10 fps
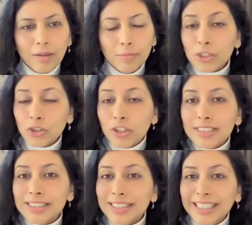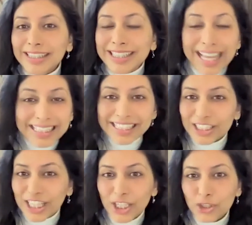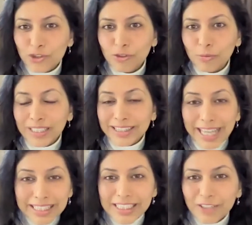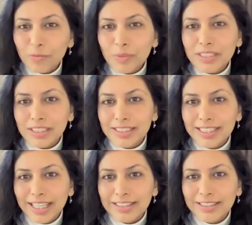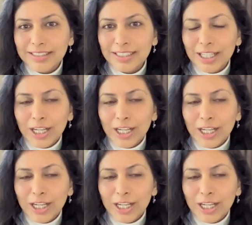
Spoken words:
Because honestly, that's changed for me. That's given me success.